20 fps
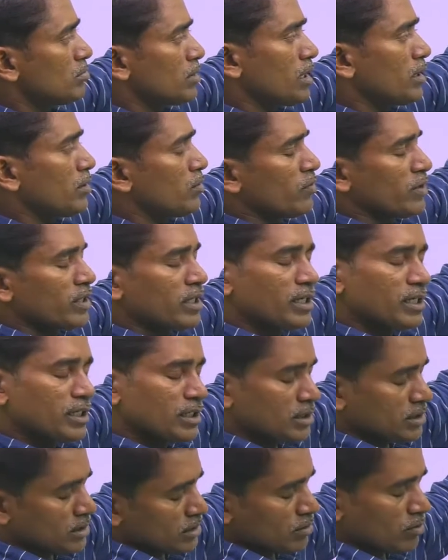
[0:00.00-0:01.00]
right? Whether it
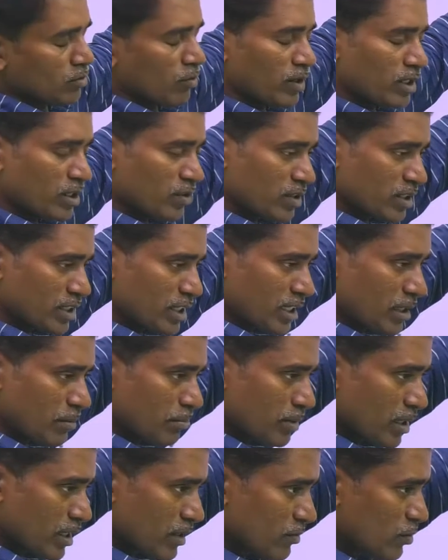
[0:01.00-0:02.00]
is whatever the
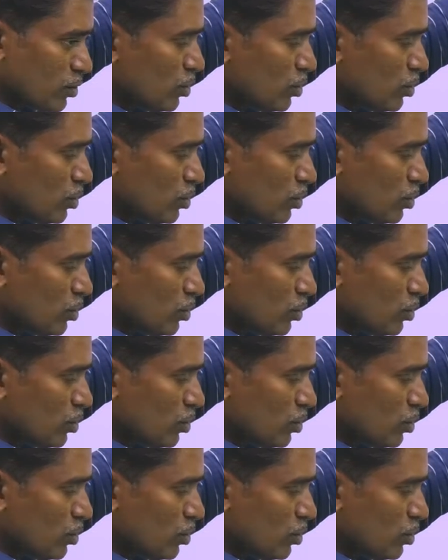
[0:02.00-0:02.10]
number of